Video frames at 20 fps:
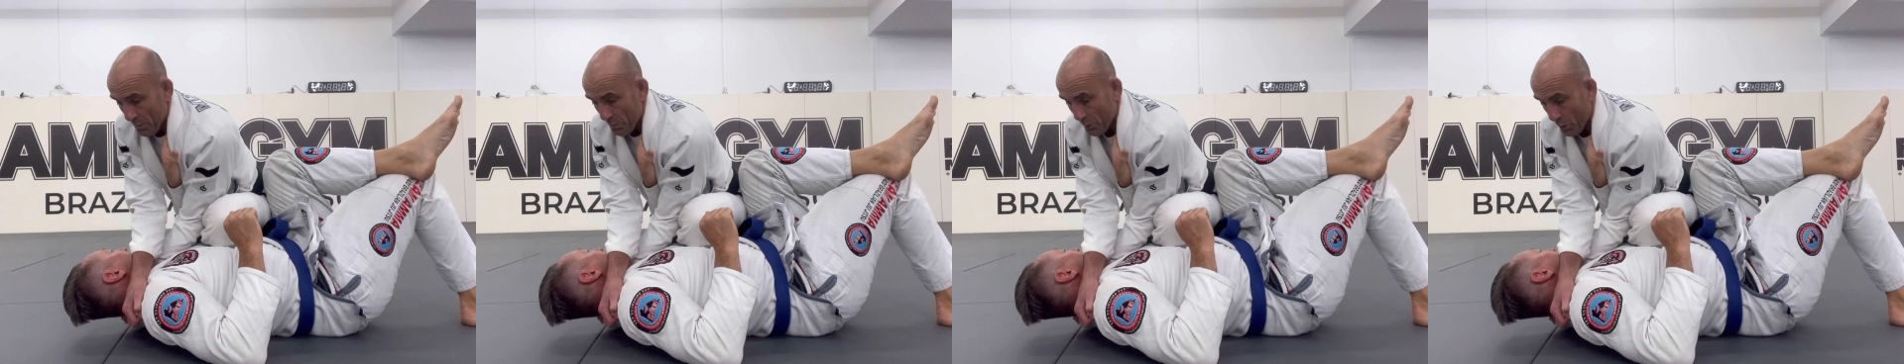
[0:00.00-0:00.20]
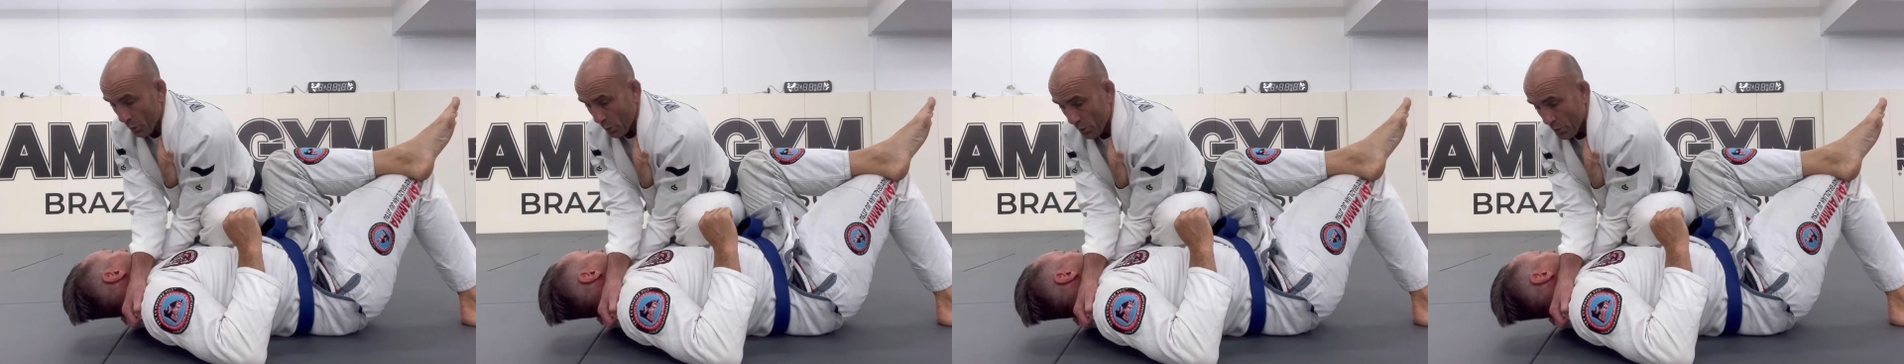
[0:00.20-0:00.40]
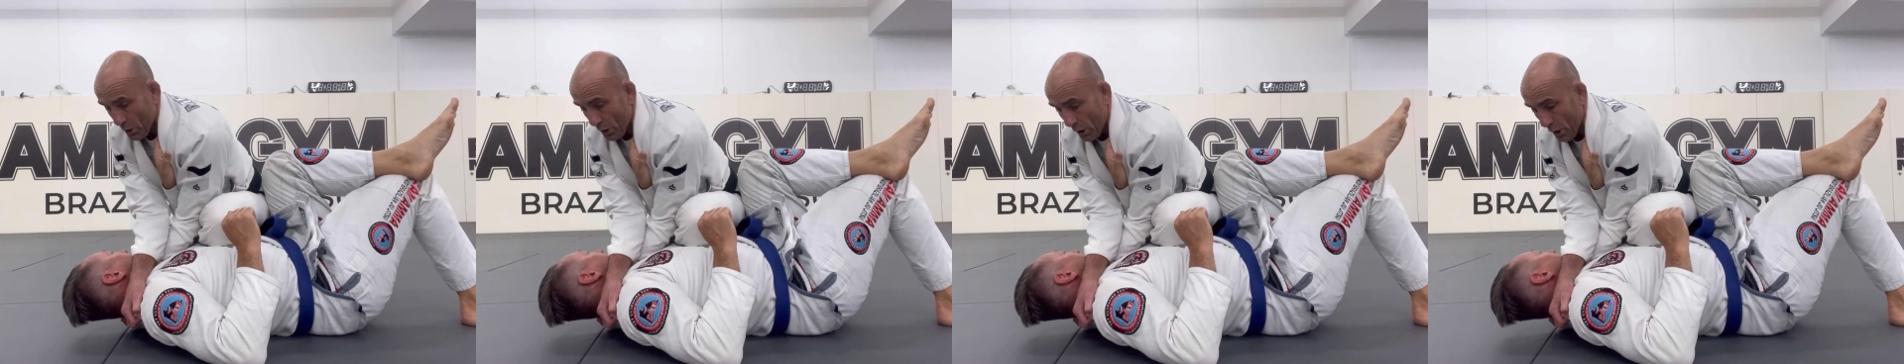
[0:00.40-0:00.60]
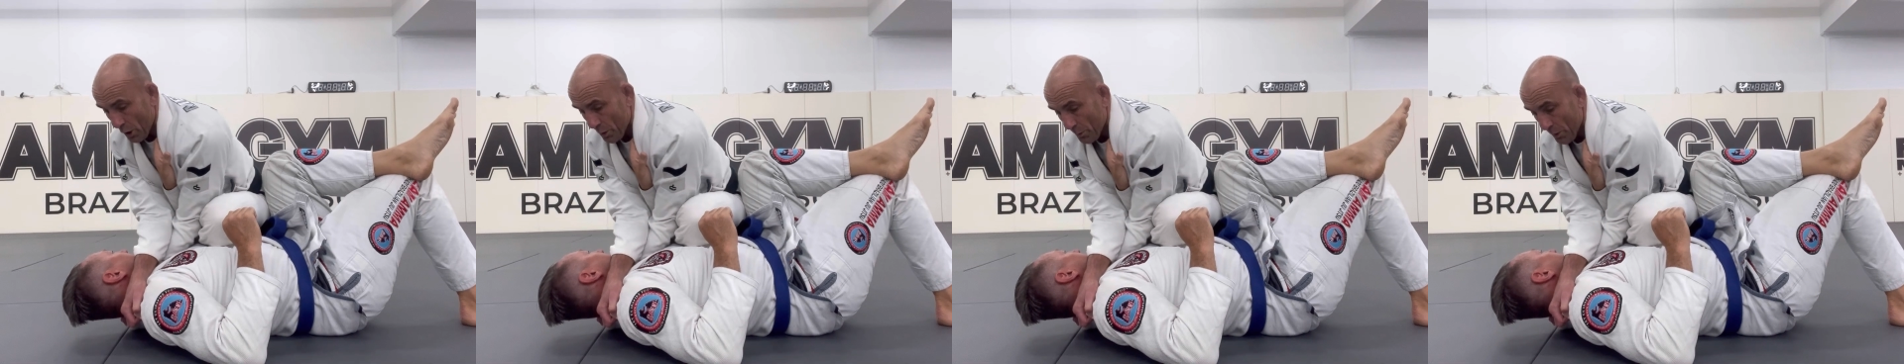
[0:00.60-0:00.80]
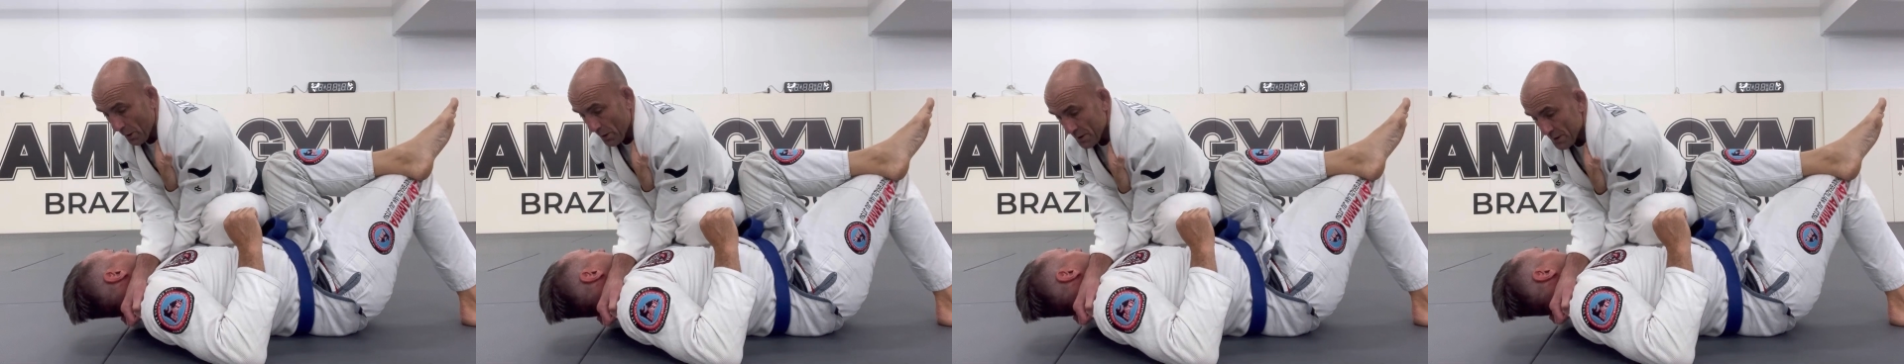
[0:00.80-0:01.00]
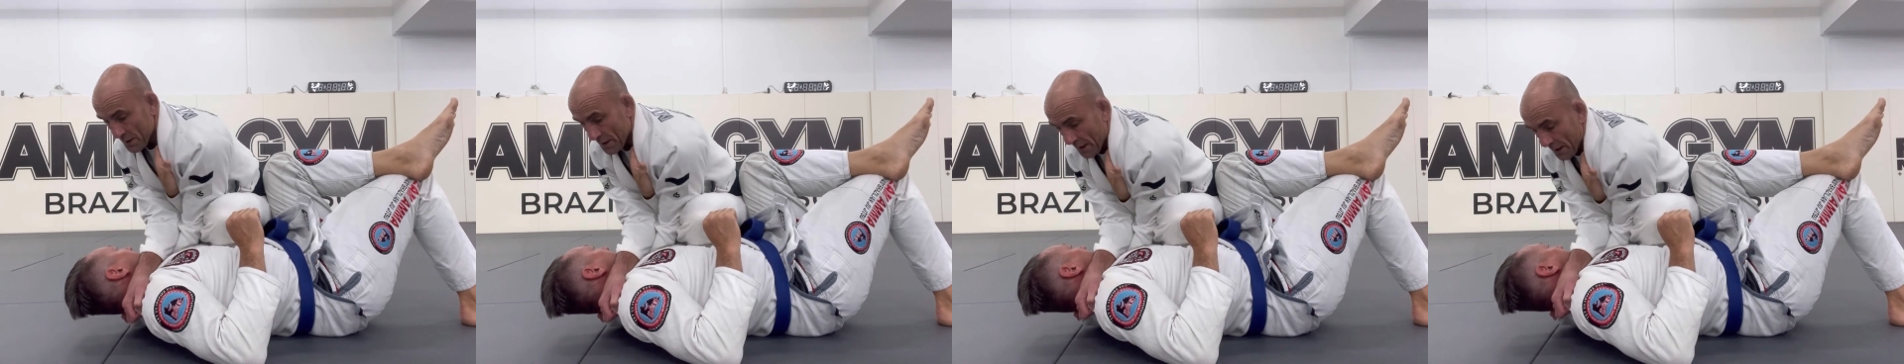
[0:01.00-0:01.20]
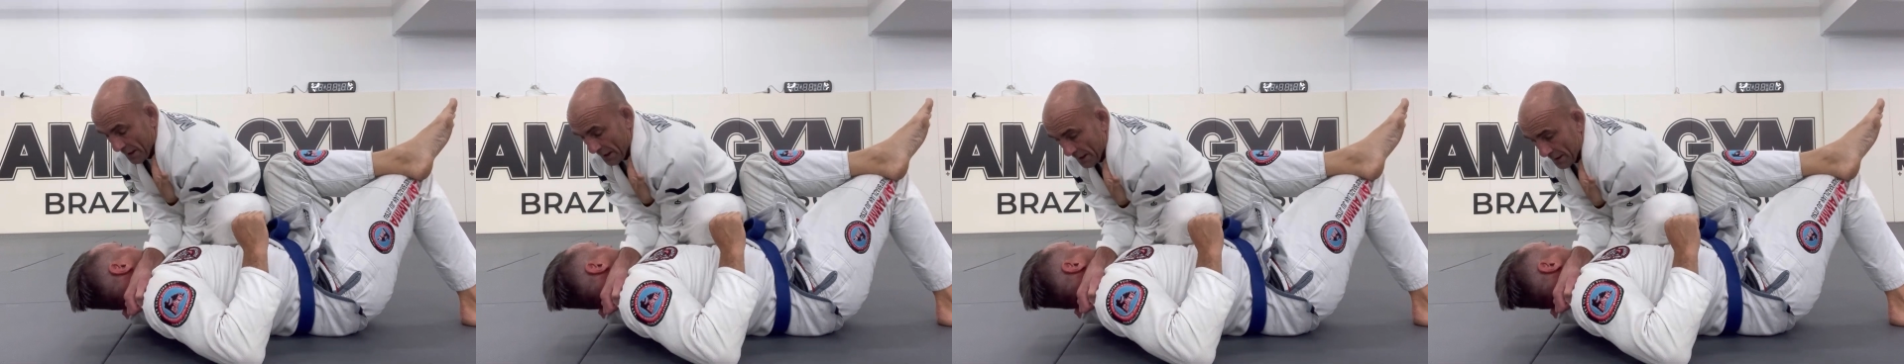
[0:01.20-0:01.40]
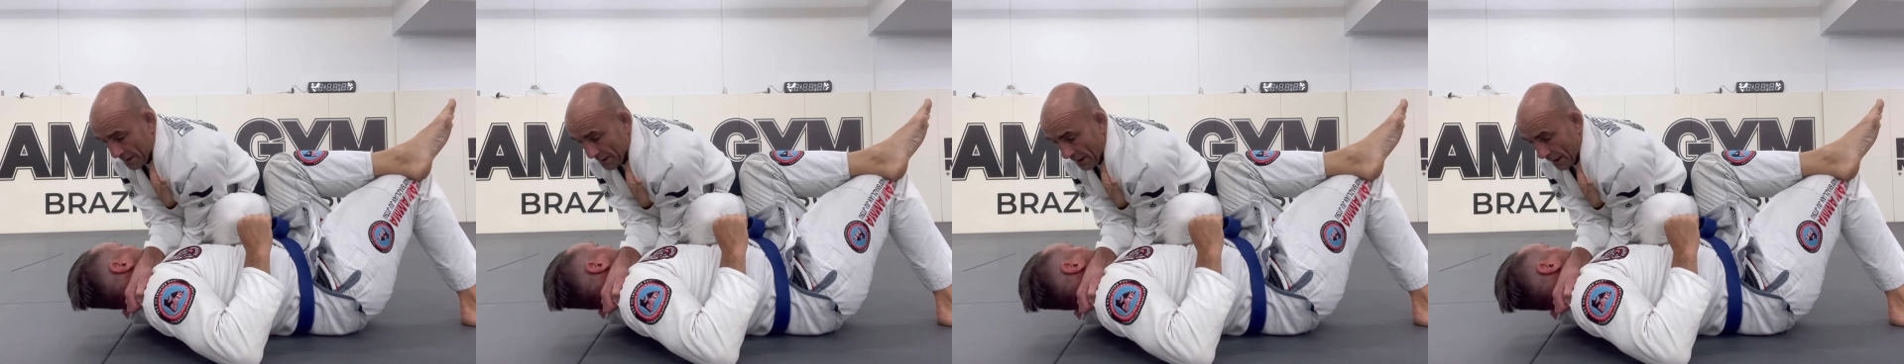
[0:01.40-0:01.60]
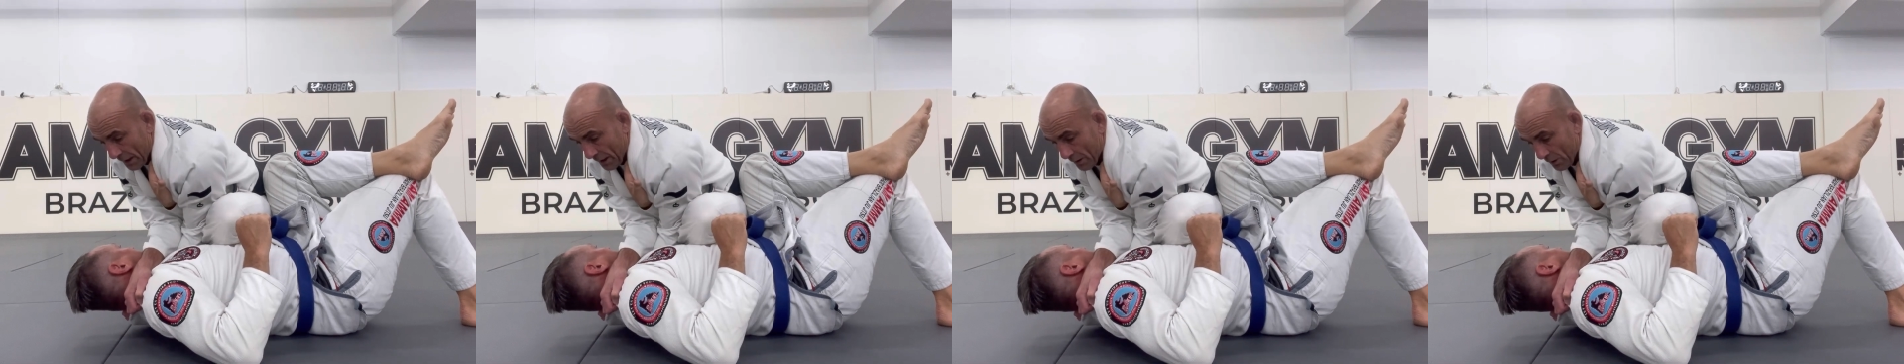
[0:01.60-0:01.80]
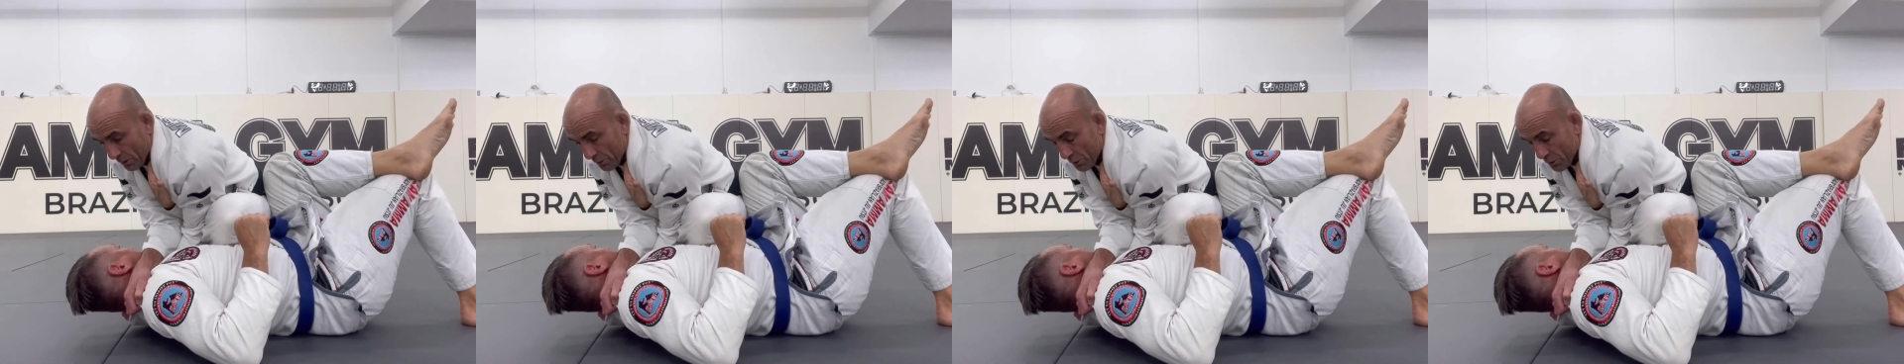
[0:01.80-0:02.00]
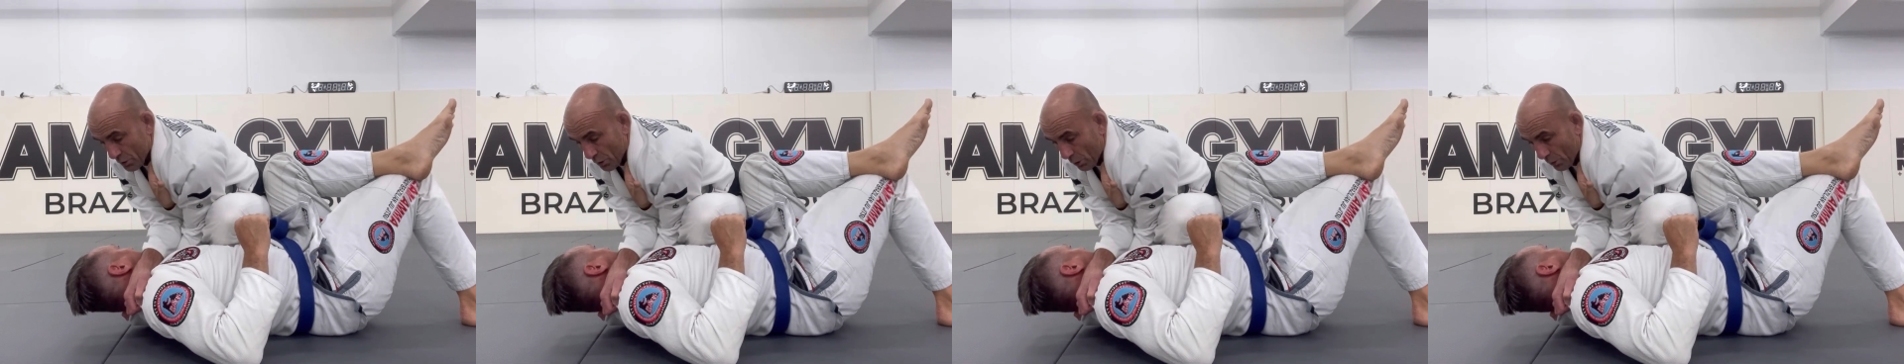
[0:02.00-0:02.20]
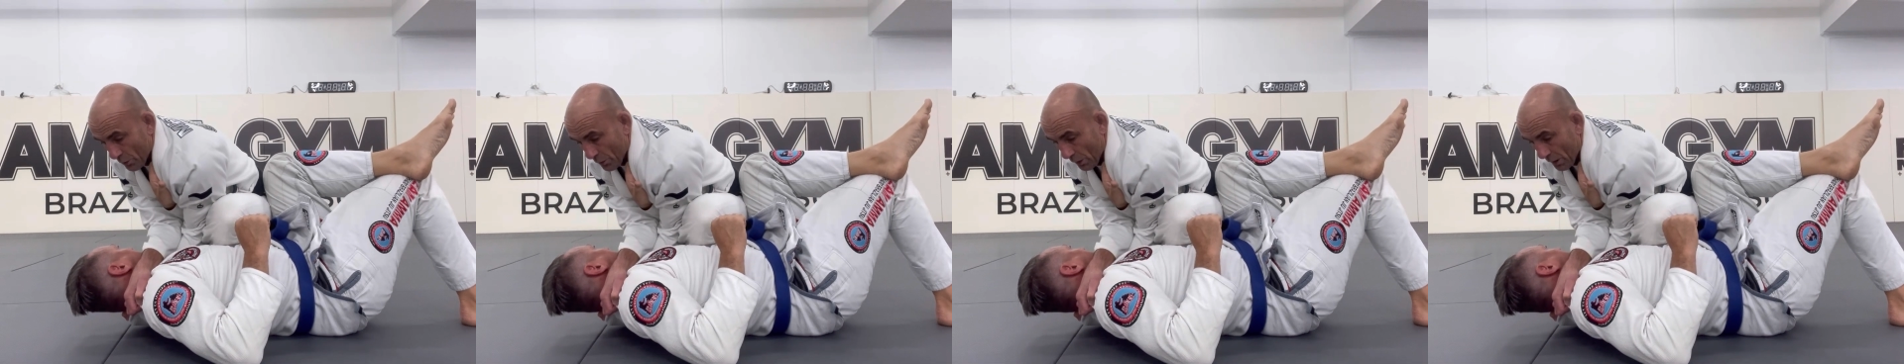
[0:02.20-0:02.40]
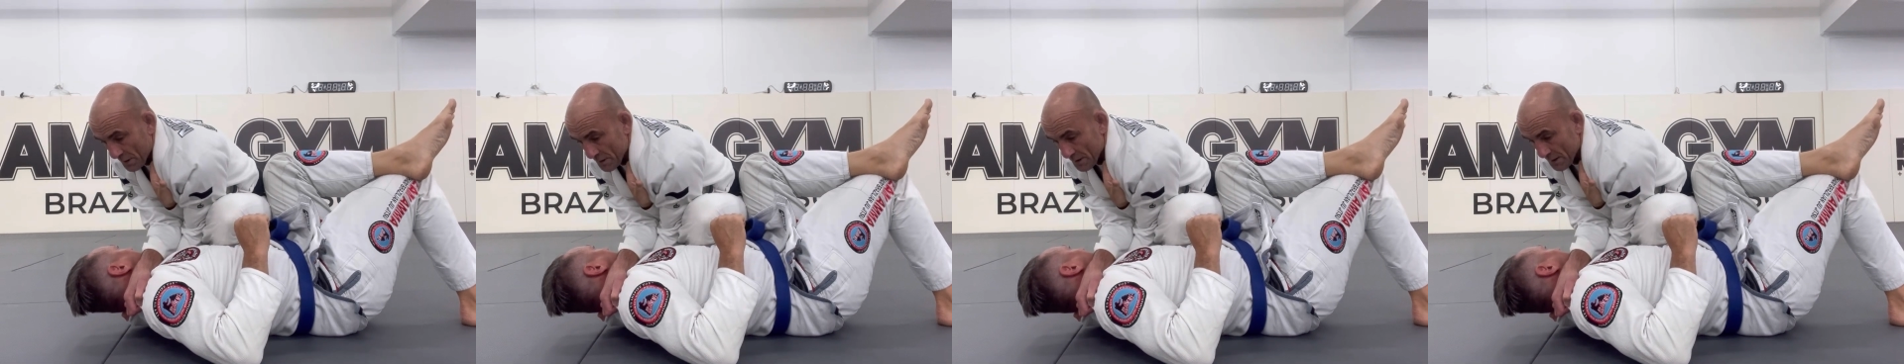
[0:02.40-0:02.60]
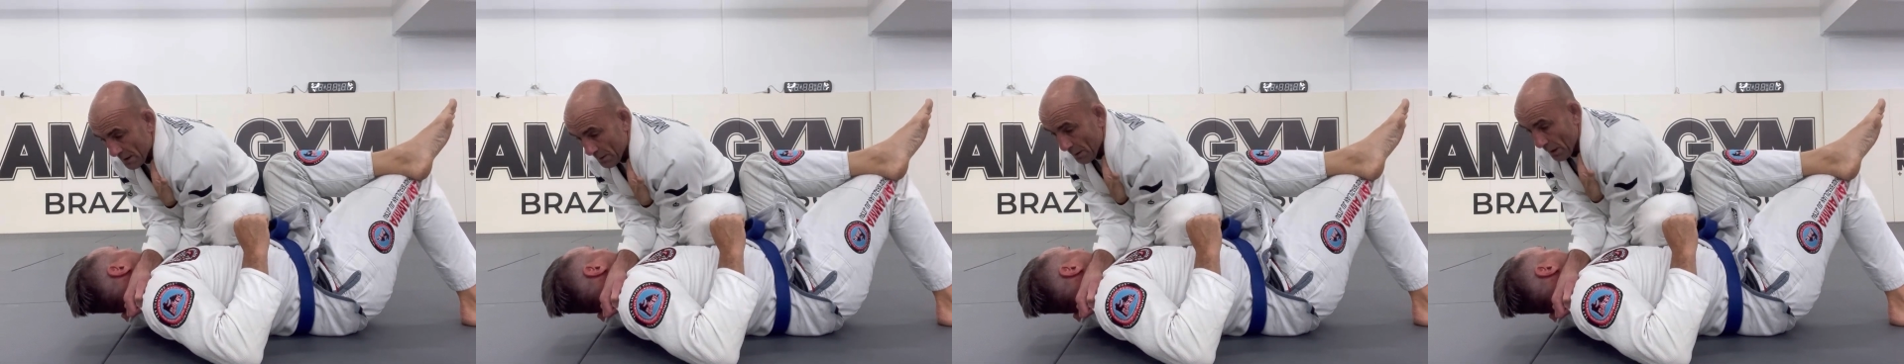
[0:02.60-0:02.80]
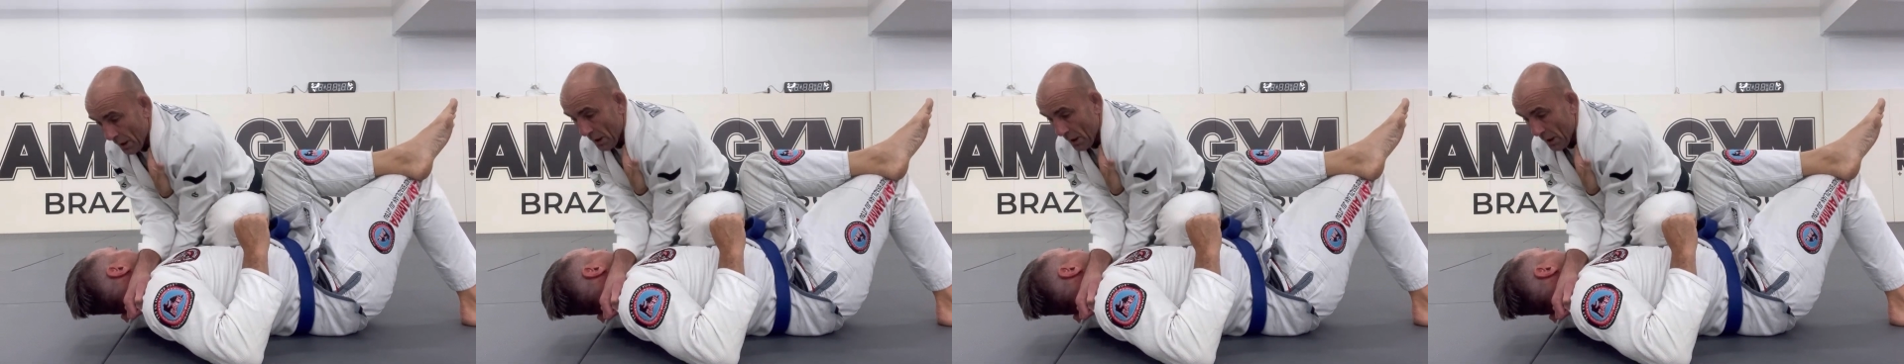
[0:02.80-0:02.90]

pull your elbows in and control nice and deep.